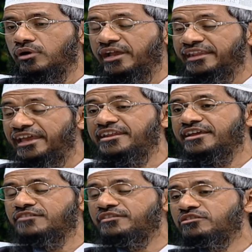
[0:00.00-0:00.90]
in
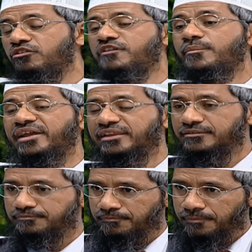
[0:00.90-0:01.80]
areas where there were famine.
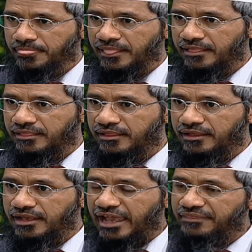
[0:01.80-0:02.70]

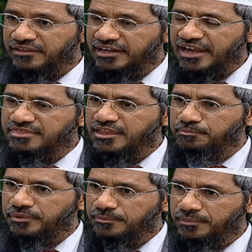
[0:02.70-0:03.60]
And they realized
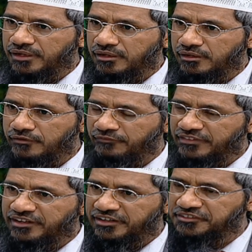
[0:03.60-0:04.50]
that people, when
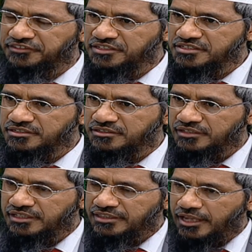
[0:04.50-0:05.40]
they did research,
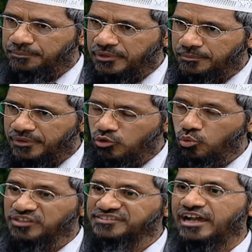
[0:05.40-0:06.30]
that people who
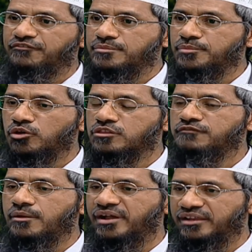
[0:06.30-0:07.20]
were starving because of
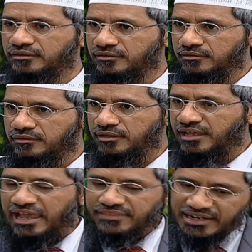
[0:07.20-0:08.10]
famine,
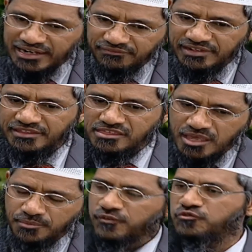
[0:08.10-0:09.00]
and they lived in the
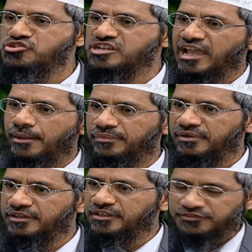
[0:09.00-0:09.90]
same refugee camp.
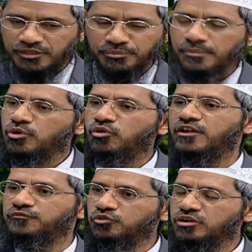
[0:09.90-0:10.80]
Some people who
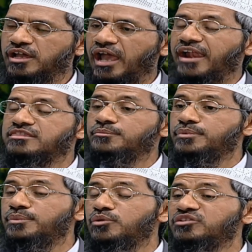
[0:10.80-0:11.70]
had food, and some
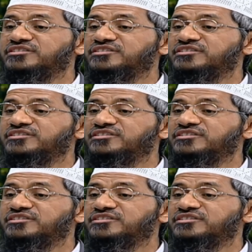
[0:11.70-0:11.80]
people were